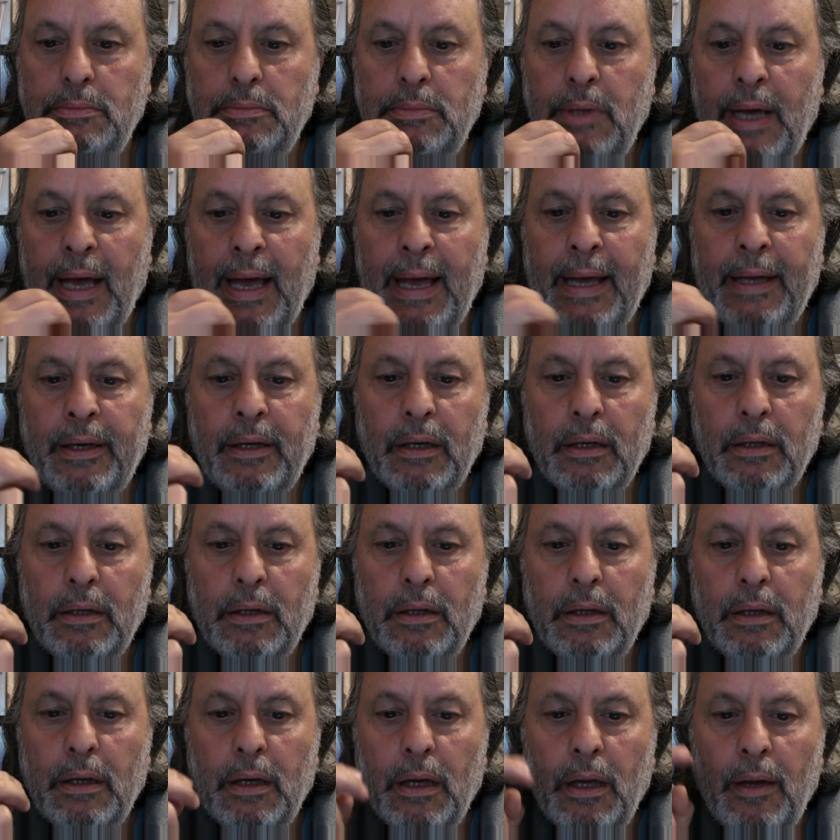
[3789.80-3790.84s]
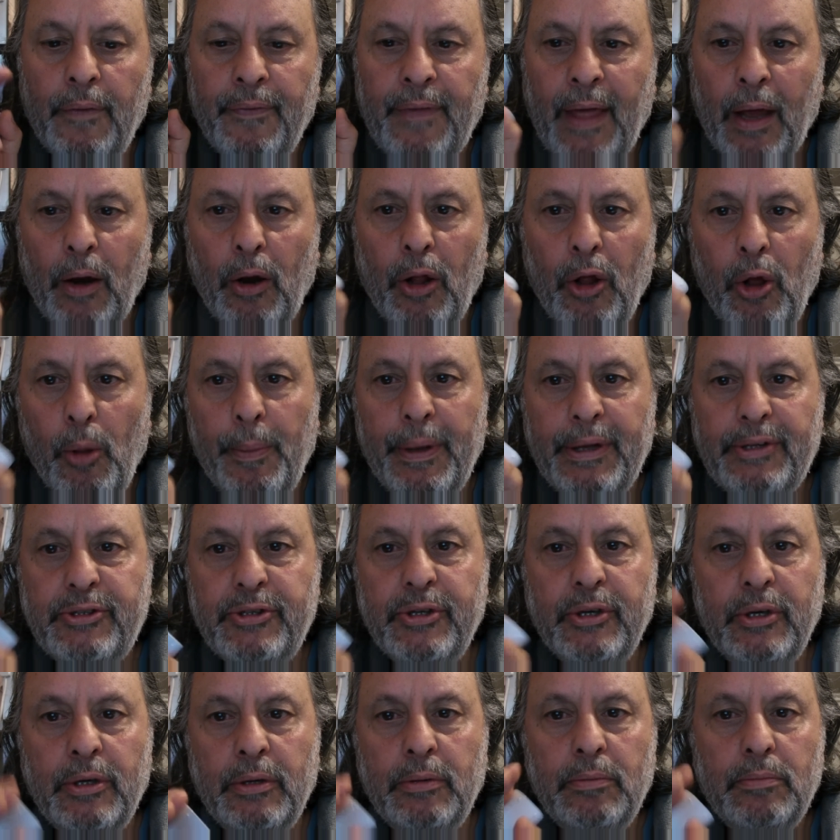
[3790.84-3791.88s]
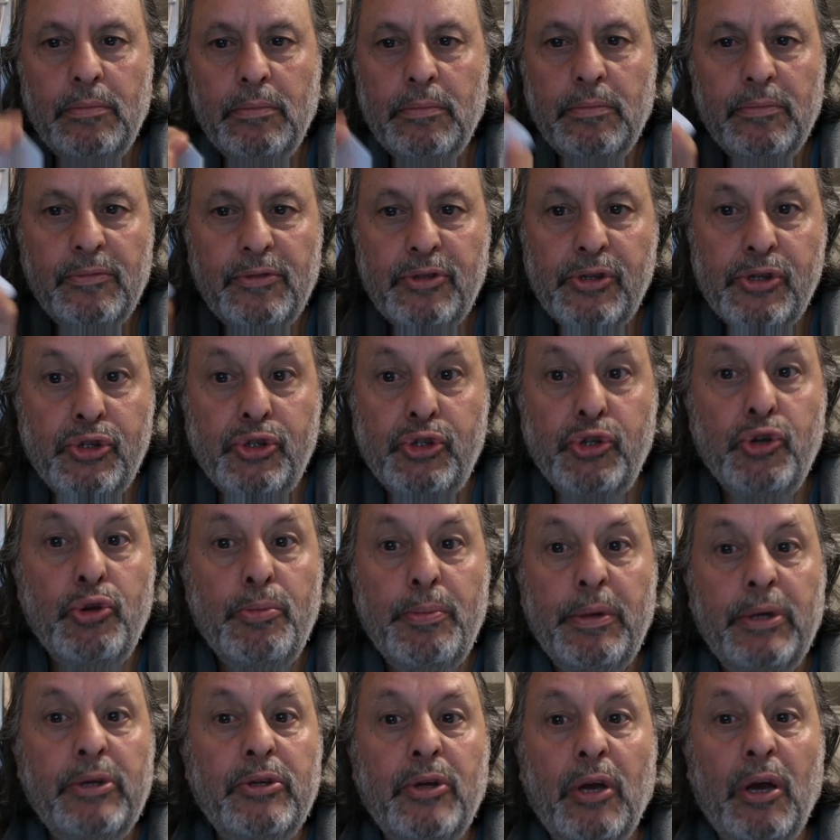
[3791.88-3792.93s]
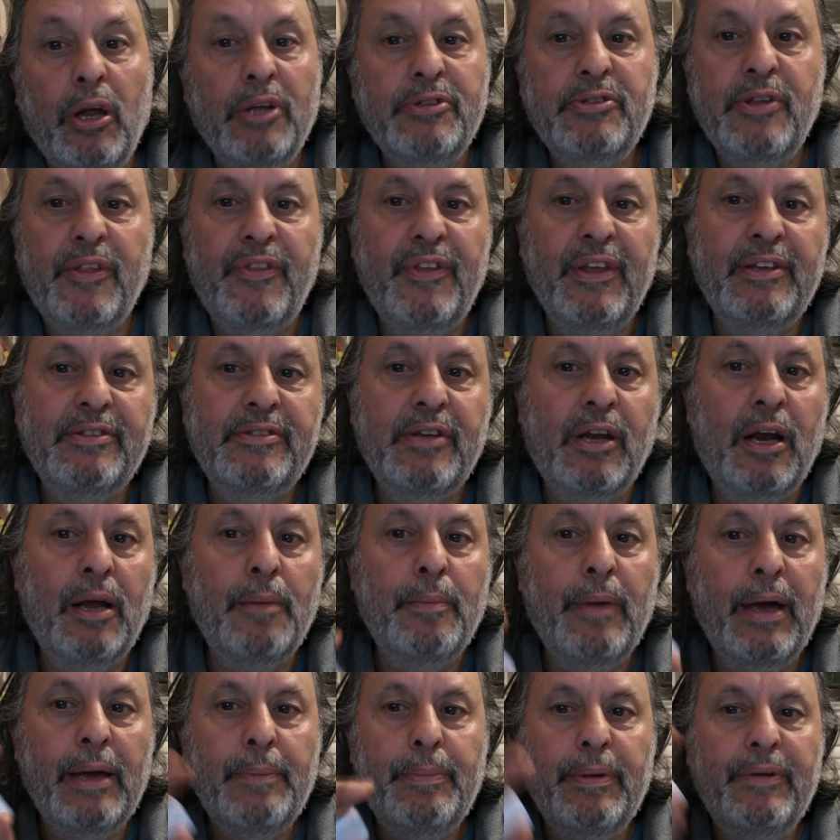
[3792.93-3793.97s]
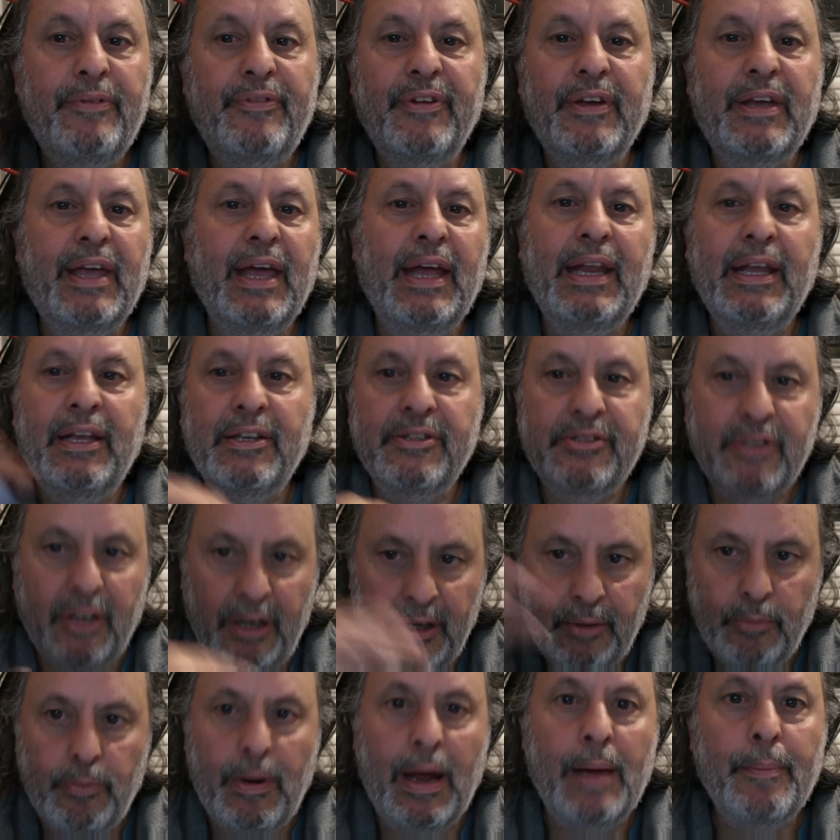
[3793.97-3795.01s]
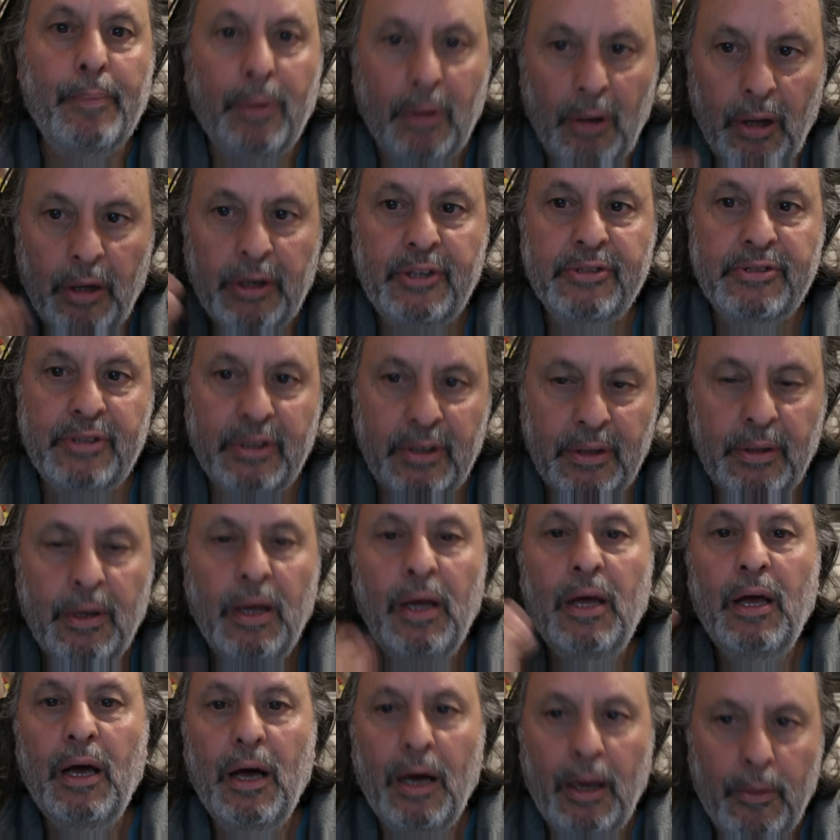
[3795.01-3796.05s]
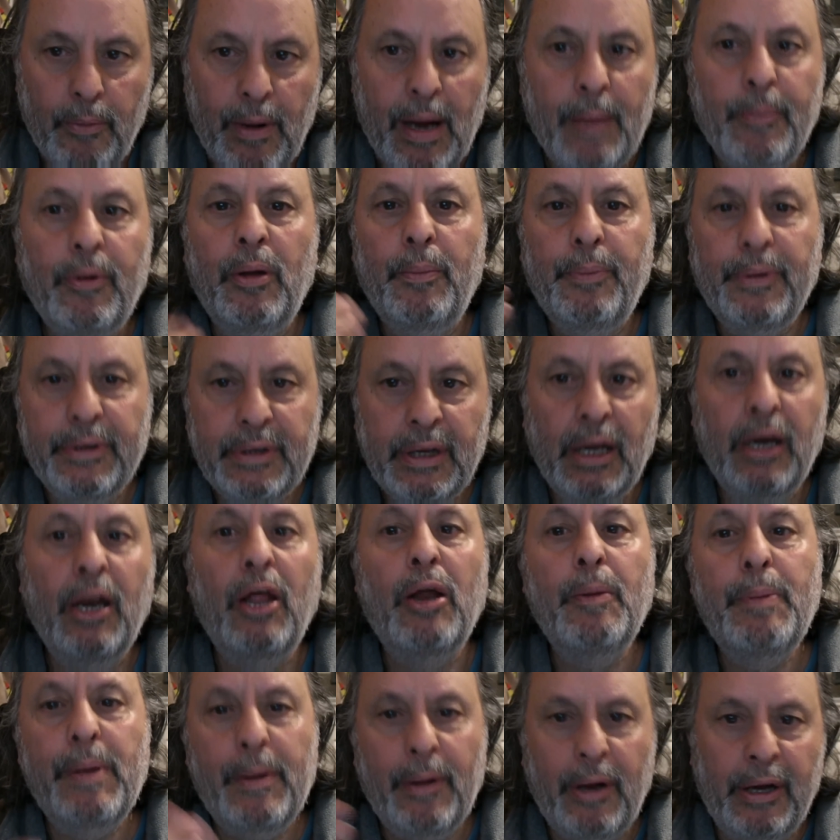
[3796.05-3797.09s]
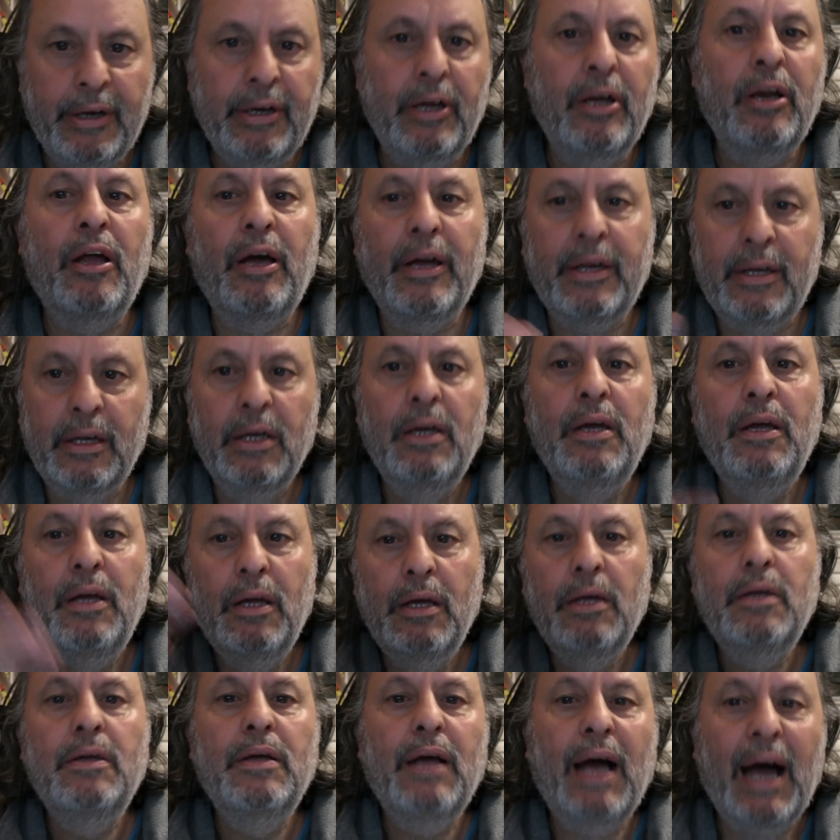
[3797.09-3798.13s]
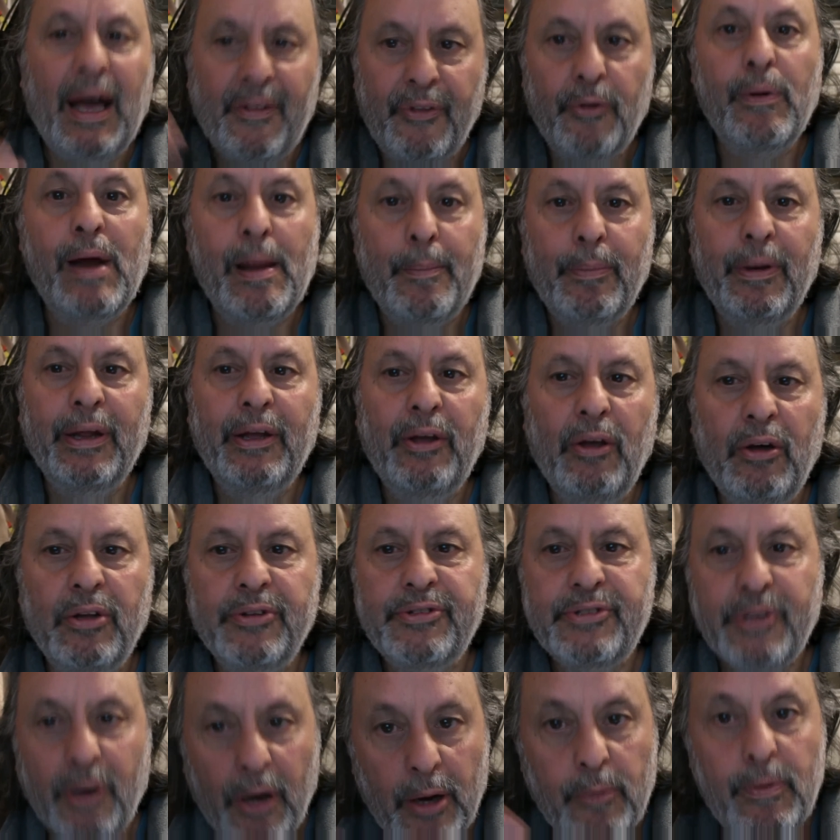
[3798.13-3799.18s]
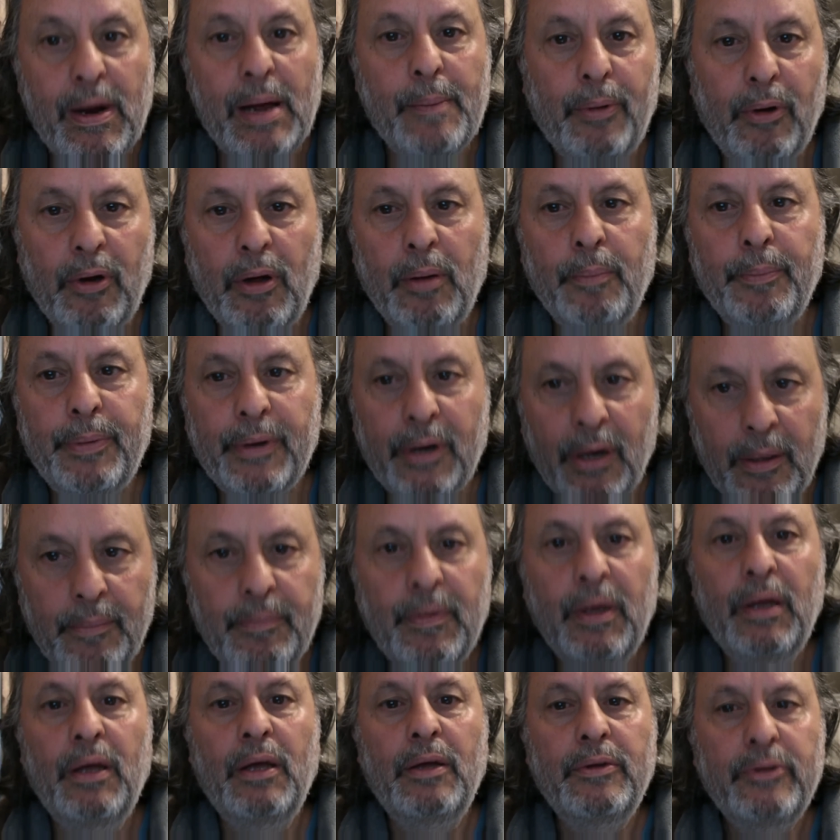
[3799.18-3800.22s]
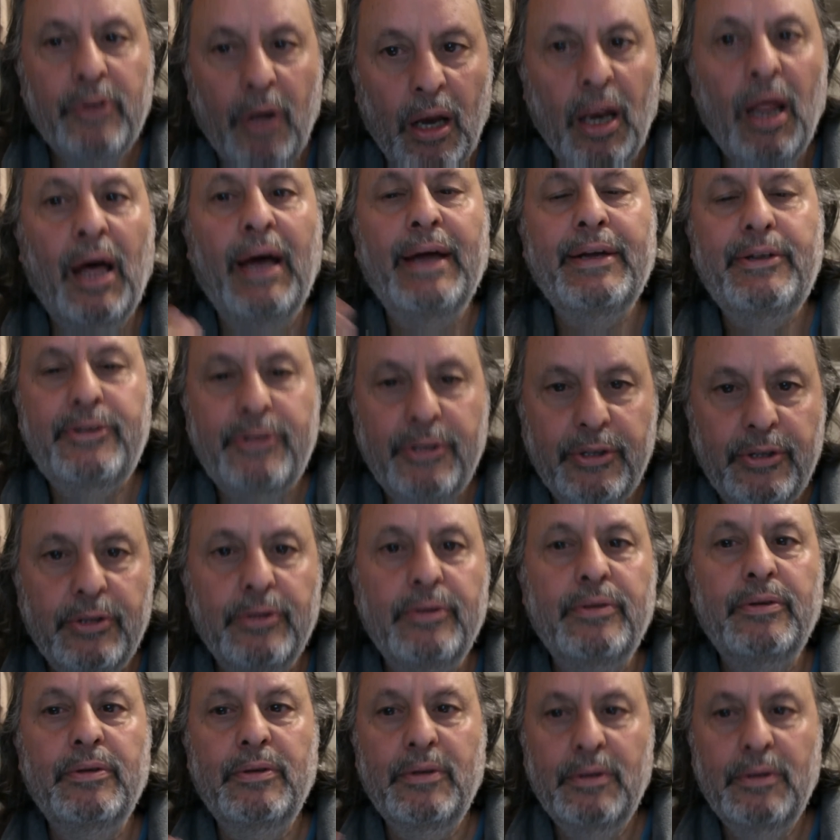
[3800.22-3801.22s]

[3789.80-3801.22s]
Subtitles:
And that'll help me to zoom into lots of things that I may be forgetting as I ramble on, because I ramble on. But a lot of people I know like Arthur rambling on, so I ramble on, but I'm not lying to you.